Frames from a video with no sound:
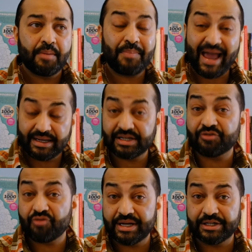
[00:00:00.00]
packed
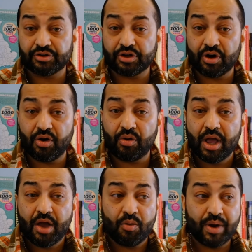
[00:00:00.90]
and ready to go
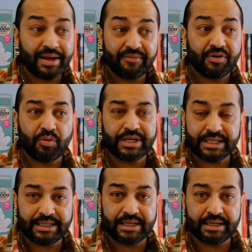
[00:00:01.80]
whenever we
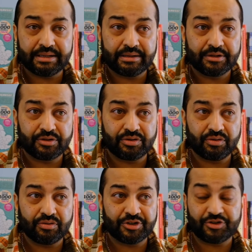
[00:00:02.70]
needed
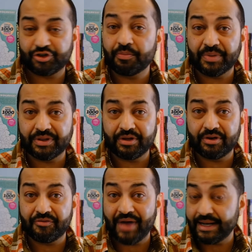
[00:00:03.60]
to just jump in
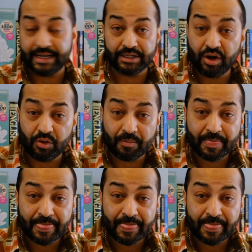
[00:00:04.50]
the van and go.